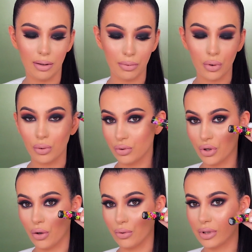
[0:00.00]
cool
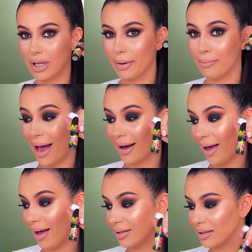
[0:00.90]
tones that MAC
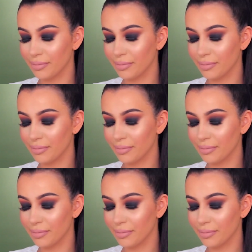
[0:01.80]
has.